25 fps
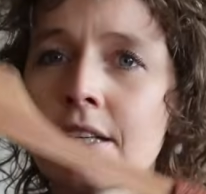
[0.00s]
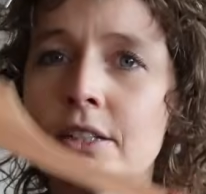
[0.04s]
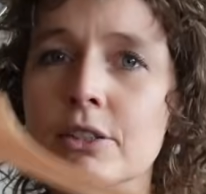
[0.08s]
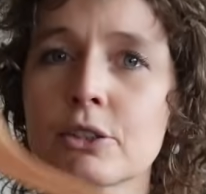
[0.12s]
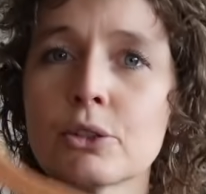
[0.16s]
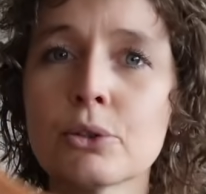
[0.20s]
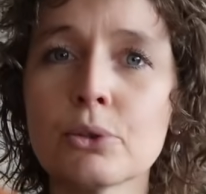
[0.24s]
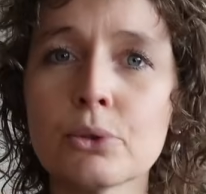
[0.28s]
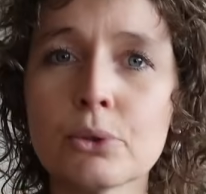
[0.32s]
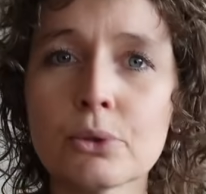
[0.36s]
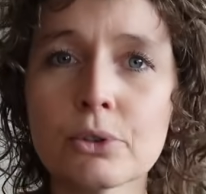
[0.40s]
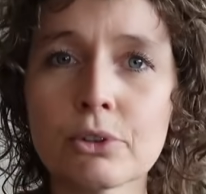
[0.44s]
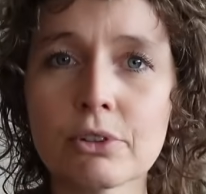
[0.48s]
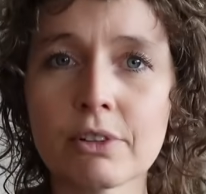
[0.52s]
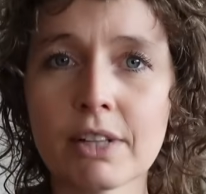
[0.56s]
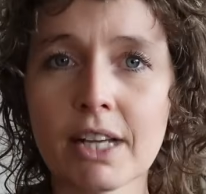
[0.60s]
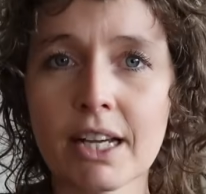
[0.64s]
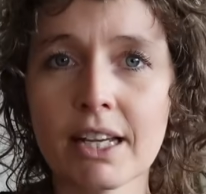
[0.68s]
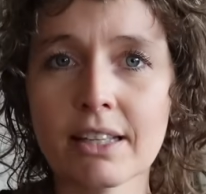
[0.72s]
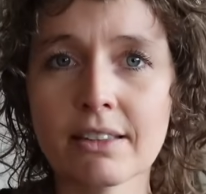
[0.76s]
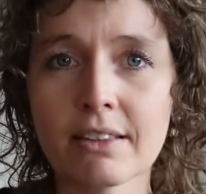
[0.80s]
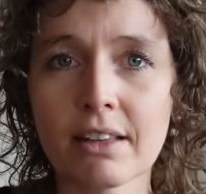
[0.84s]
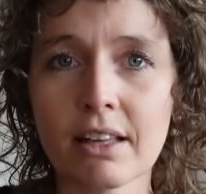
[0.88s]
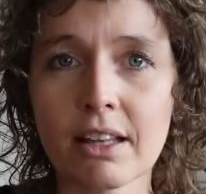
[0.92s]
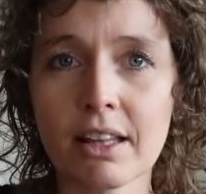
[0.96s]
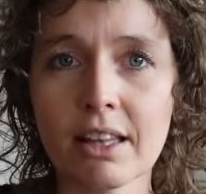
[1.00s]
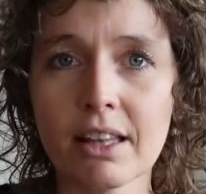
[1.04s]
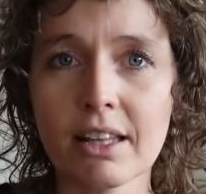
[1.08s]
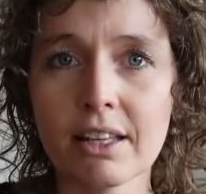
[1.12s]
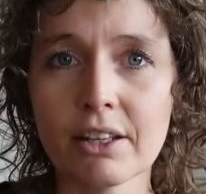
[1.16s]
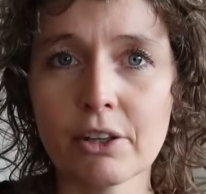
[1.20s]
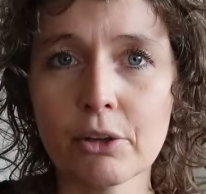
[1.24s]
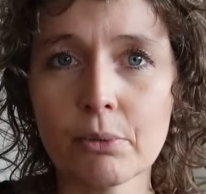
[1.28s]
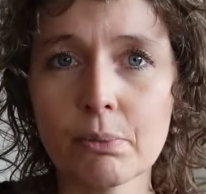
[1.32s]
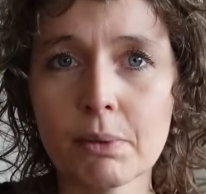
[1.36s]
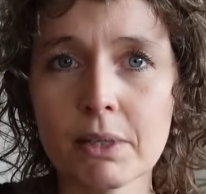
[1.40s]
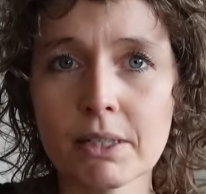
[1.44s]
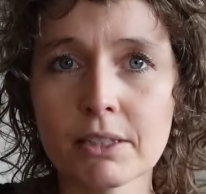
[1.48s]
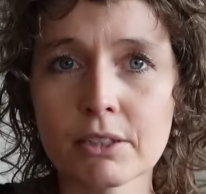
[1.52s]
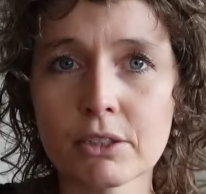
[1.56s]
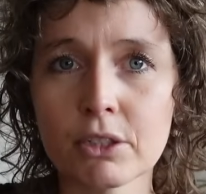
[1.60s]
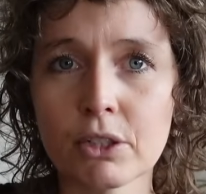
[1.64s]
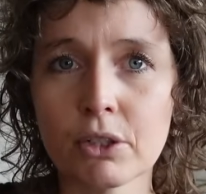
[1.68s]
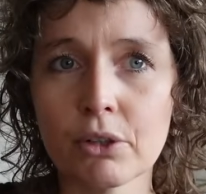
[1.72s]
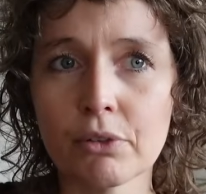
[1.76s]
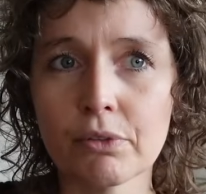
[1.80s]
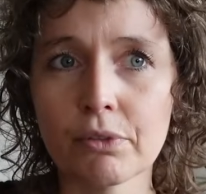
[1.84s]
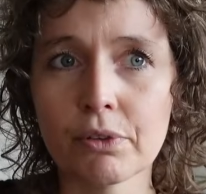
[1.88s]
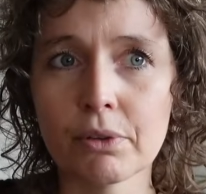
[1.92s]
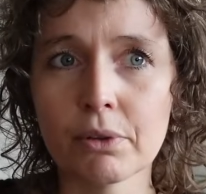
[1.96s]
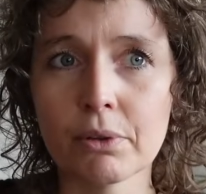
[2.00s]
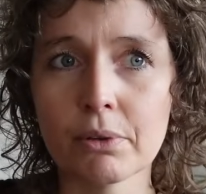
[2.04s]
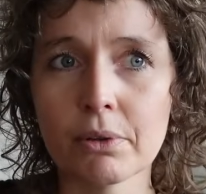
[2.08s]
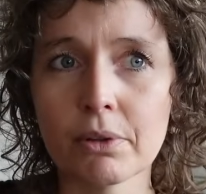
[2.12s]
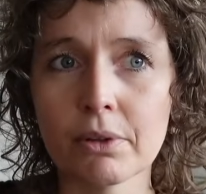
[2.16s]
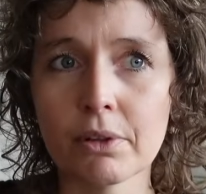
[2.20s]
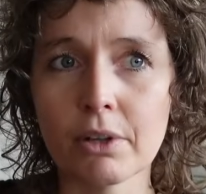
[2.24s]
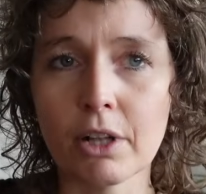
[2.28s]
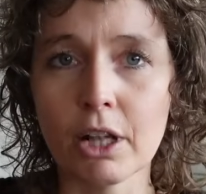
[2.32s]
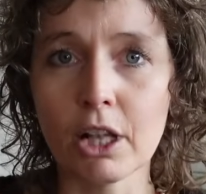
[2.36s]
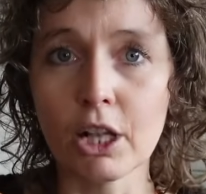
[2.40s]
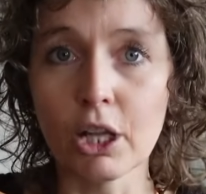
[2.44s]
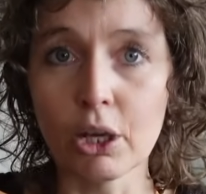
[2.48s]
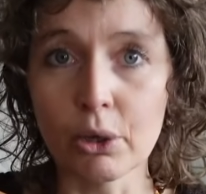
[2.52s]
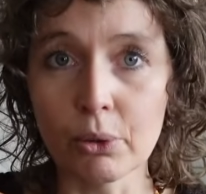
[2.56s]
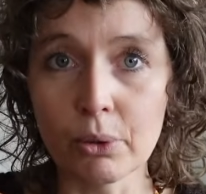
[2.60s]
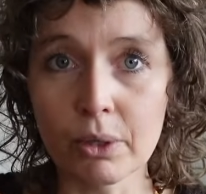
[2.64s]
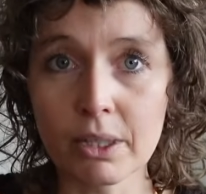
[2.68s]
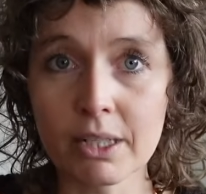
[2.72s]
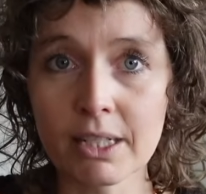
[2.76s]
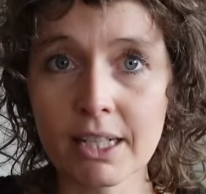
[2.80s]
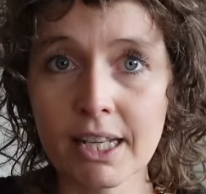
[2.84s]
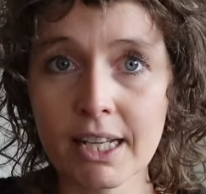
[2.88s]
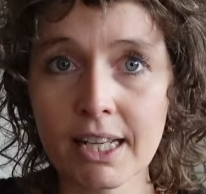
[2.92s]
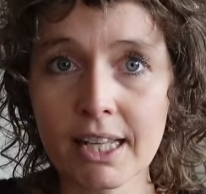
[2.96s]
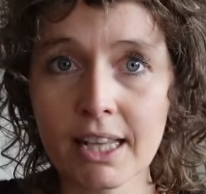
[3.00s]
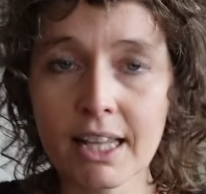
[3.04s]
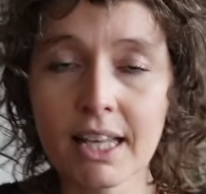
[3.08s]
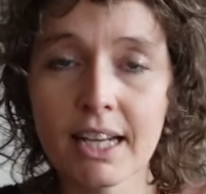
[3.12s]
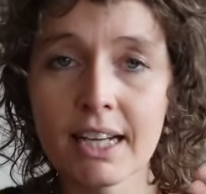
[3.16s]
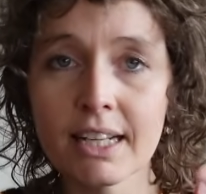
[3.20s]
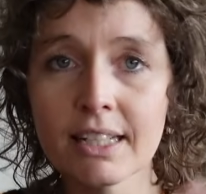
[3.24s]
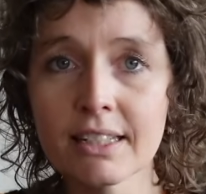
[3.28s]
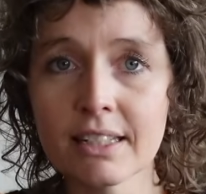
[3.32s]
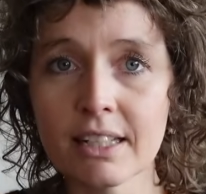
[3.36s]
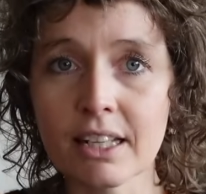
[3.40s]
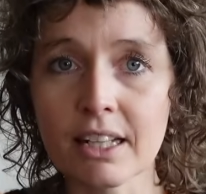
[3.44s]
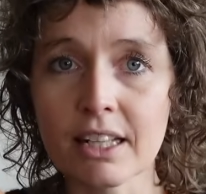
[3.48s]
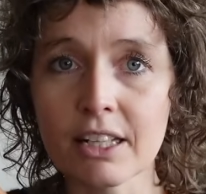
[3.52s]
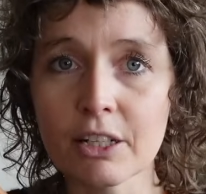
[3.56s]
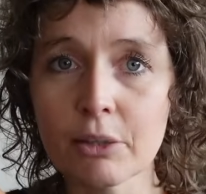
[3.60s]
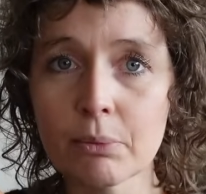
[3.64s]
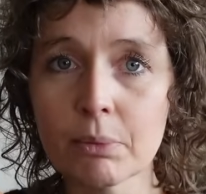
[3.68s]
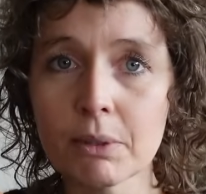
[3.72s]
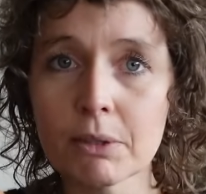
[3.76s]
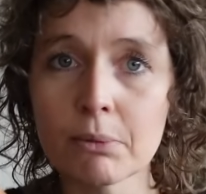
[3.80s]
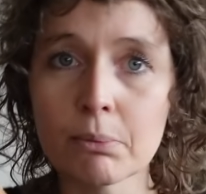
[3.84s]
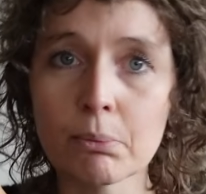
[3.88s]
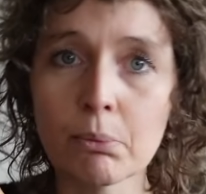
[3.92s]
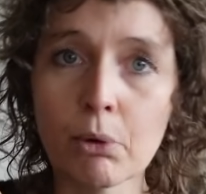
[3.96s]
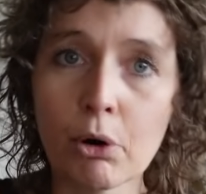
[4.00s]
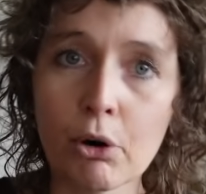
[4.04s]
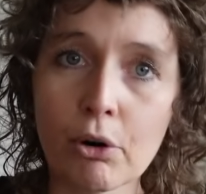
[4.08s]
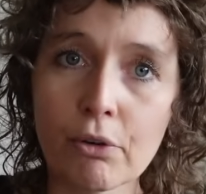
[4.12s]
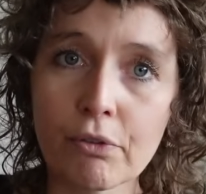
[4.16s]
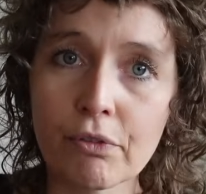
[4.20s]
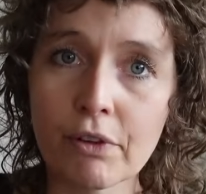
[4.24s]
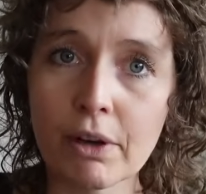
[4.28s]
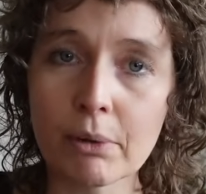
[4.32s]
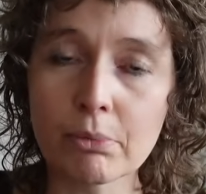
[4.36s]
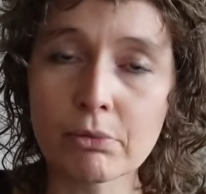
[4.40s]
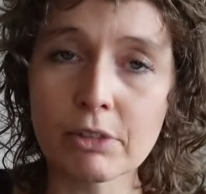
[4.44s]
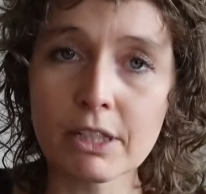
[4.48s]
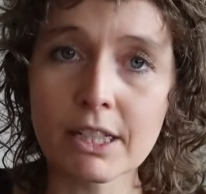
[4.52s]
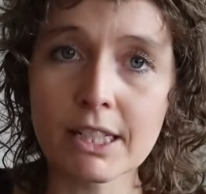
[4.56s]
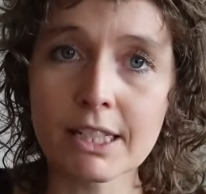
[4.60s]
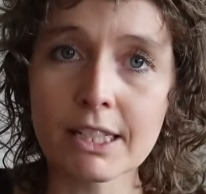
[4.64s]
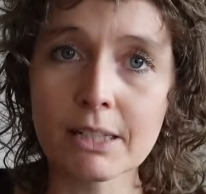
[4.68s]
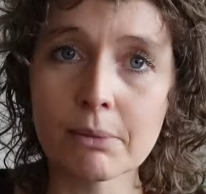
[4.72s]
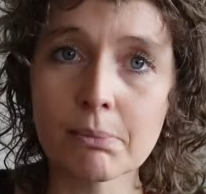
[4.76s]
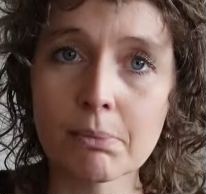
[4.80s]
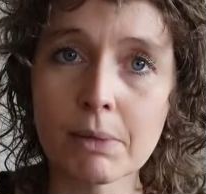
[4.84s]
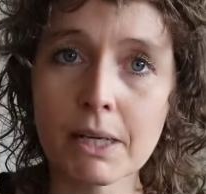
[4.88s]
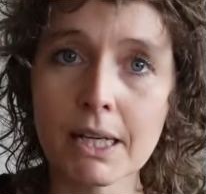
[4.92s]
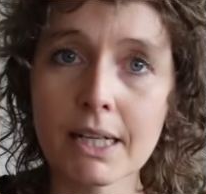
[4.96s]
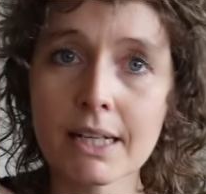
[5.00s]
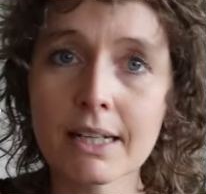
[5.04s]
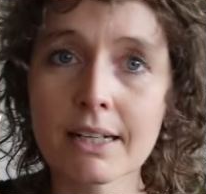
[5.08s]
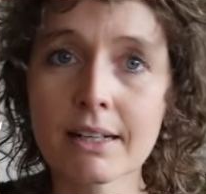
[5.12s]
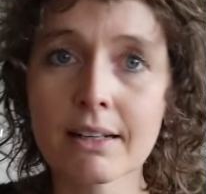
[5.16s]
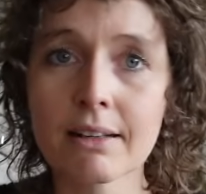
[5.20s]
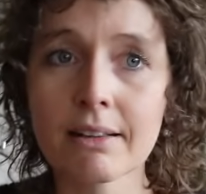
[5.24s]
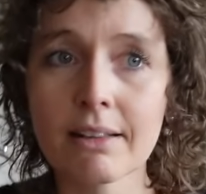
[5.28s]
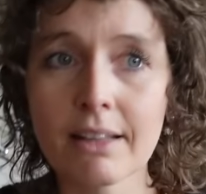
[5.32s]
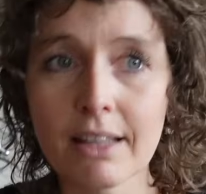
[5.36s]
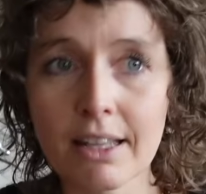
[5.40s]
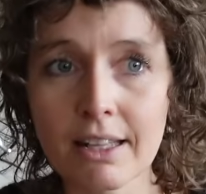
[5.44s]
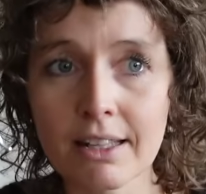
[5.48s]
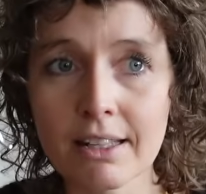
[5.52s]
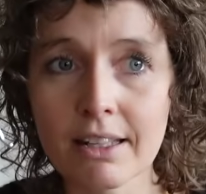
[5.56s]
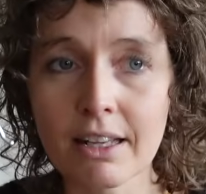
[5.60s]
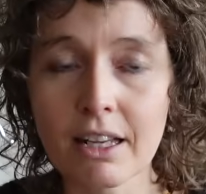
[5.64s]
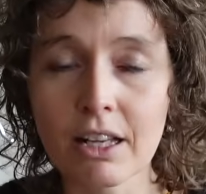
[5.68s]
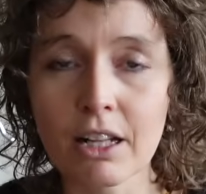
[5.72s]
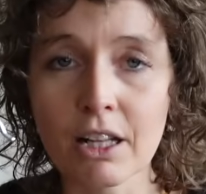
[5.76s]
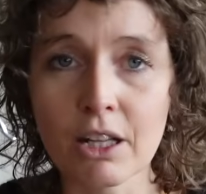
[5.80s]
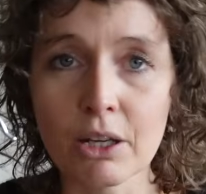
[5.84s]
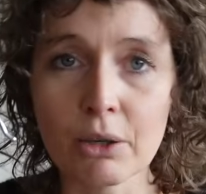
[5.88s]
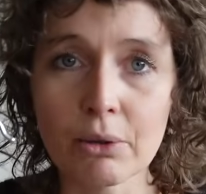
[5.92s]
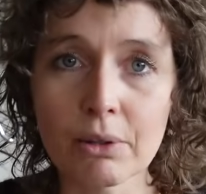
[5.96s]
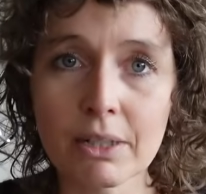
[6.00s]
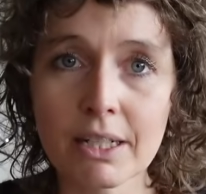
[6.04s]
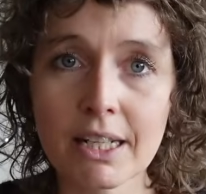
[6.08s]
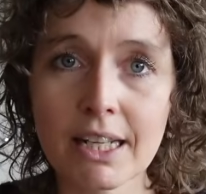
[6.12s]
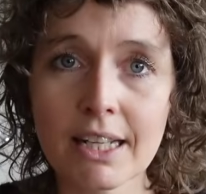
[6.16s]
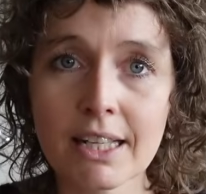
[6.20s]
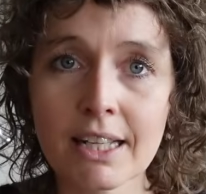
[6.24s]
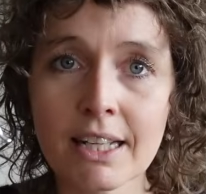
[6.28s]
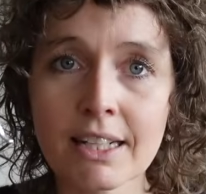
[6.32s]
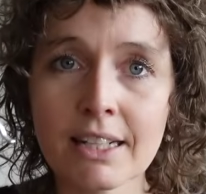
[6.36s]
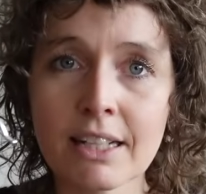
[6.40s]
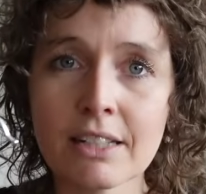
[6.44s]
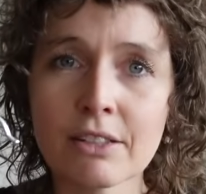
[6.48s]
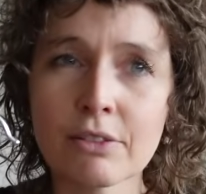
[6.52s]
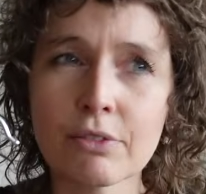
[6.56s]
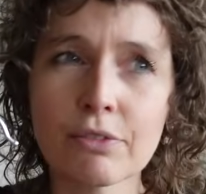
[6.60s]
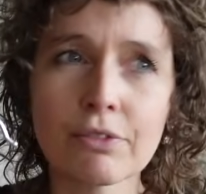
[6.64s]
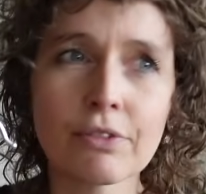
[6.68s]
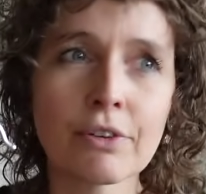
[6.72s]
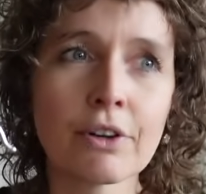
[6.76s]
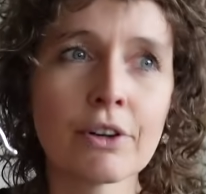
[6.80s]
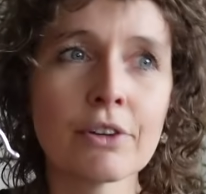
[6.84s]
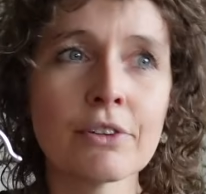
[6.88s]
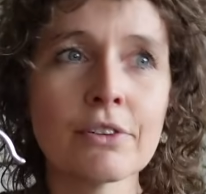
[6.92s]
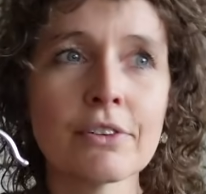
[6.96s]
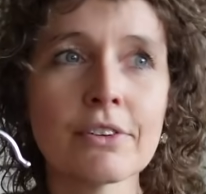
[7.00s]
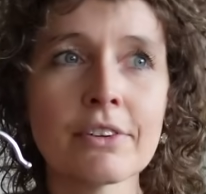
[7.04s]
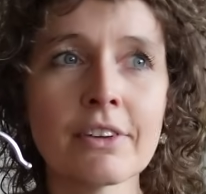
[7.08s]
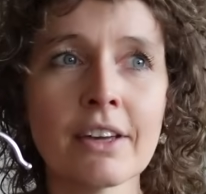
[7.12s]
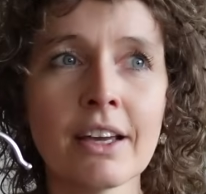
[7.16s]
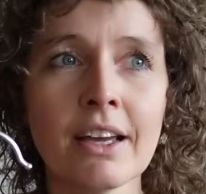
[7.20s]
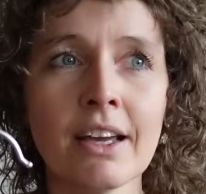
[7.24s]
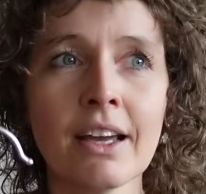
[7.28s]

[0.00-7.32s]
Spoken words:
to create a little bit of a lower neckline, a little bit more fabric in the back and a lower neckline at the front.